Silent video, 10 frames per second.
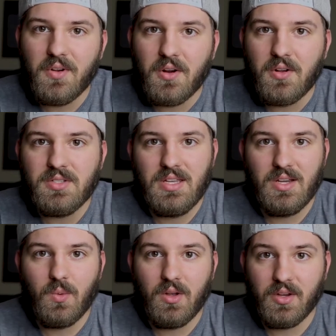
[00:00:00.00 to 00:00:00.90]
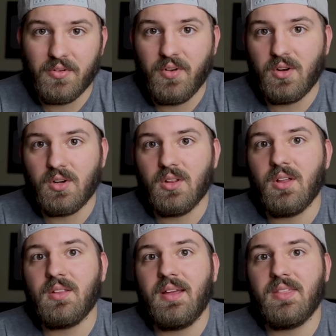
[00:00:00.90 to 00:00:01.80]
photos and you want your photo to
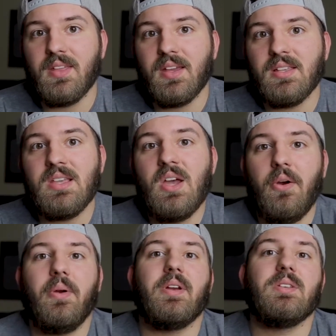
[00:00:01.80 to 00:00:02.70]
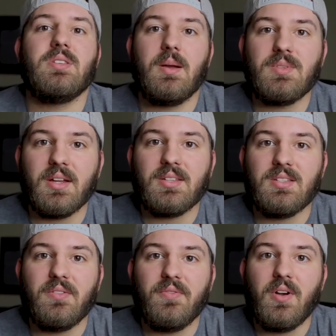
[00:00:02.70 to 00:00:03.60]
look like this, where your subject is
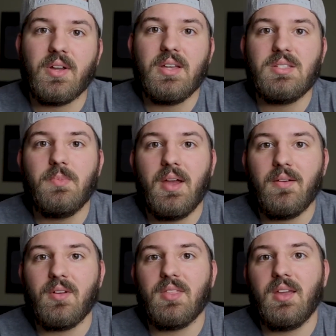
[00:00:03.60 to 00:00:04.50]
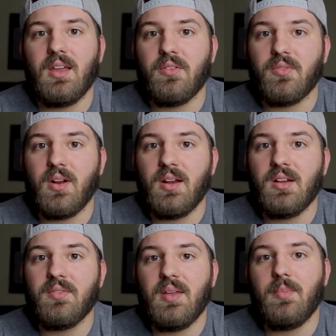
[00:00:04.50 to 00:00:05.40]
in focus but everything in front
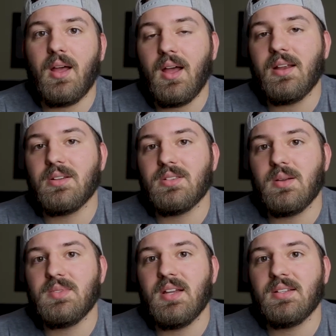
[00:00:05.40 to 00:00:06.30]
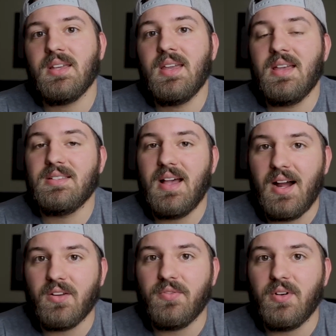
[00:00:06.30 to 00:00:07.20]
of and behind your subject is
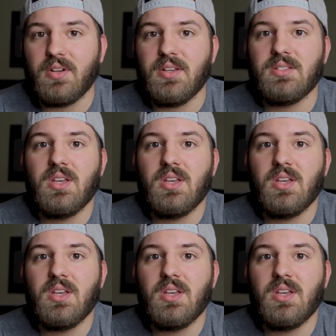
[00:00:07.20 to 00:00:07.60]
out of focus,